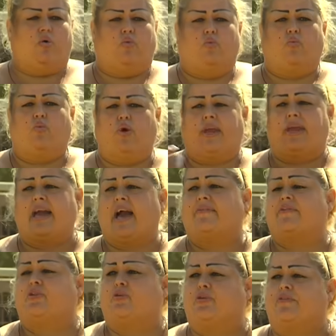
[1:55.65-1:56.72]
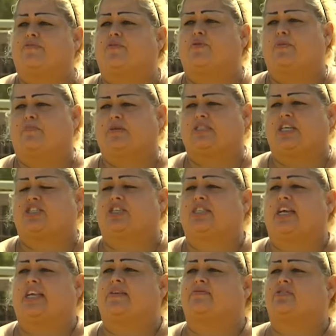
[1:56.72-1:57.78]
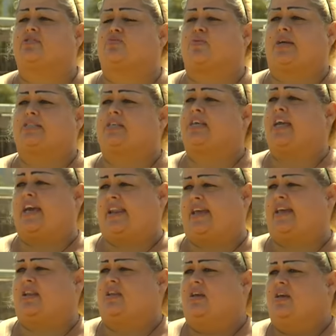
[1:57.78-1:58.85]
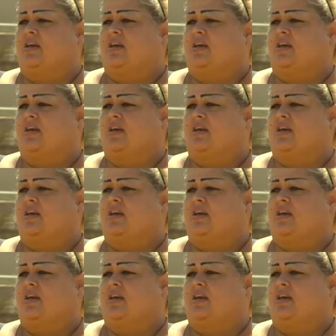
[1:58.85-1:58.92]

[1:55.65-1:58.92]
we have an order for repossession that gives us a right to get it.